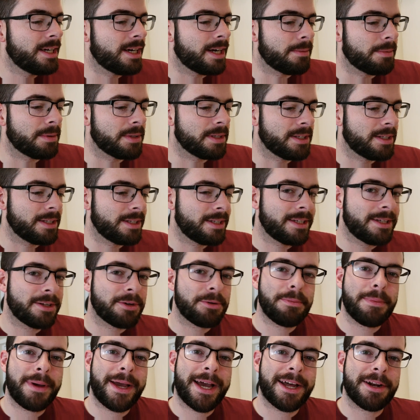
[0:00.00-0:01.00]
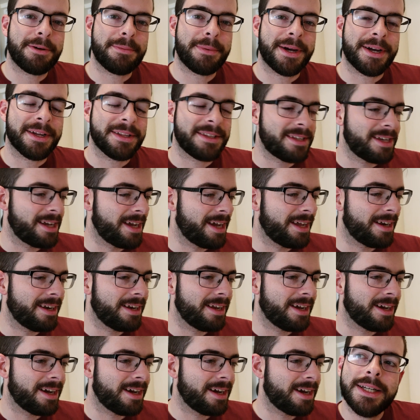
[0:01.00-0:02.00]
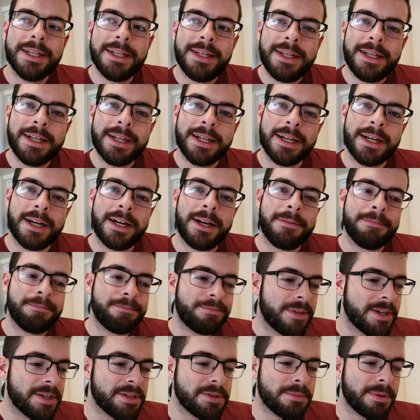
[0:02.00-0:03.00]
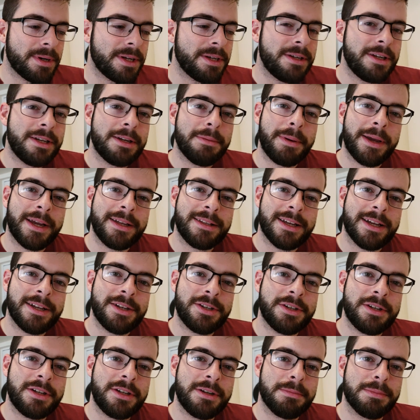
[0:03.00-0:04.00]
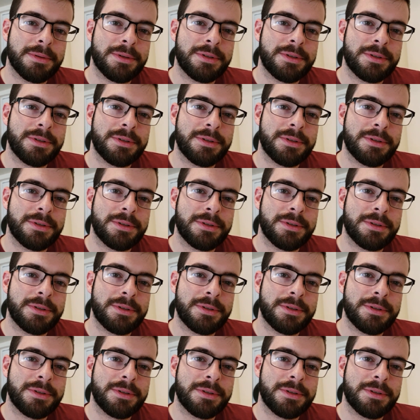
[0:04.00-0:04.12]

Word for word: I'm a little mad about that. Uh, um, this is why you need to pay attention to your